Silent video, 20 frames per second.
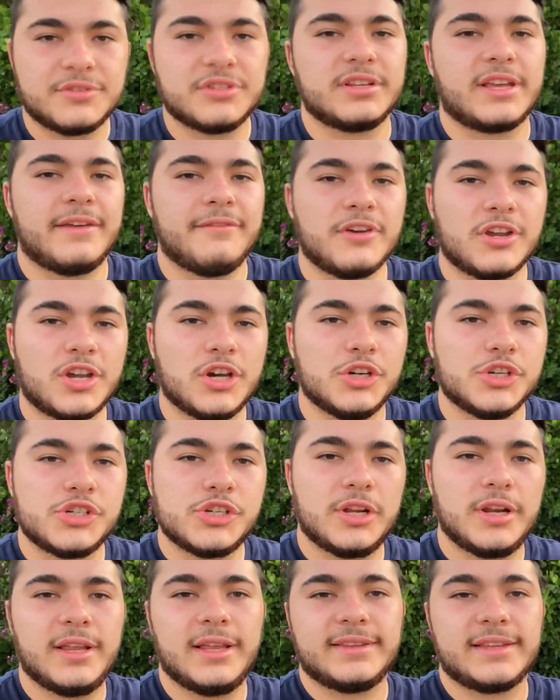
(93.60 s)
just to give it
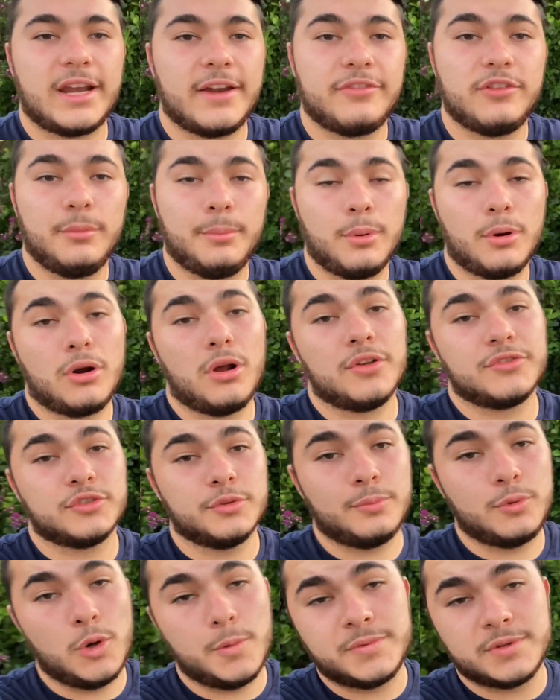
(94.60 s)
cushion. Like that, if the bird also
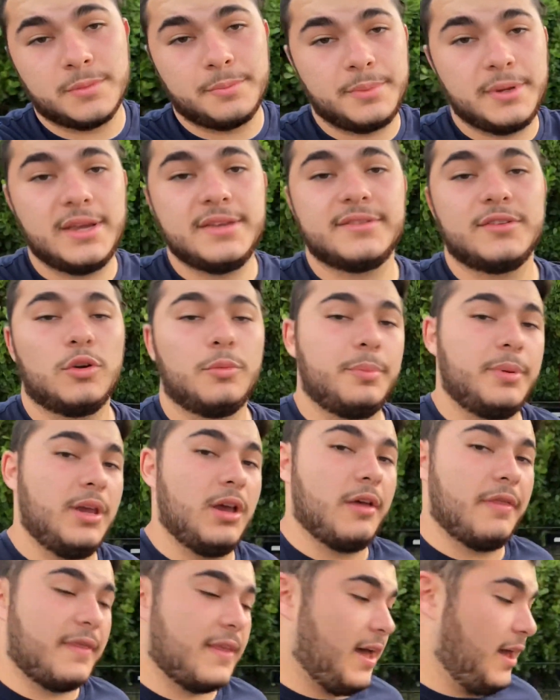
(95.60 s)
poops and pees, it'll pee
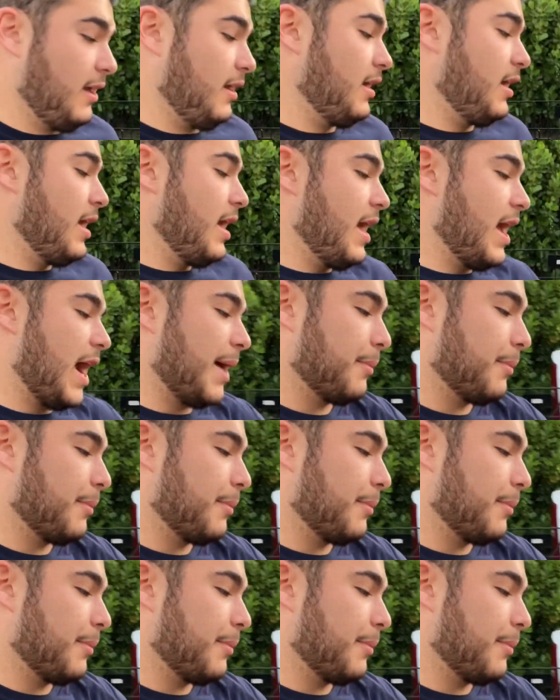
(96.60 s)
on that. I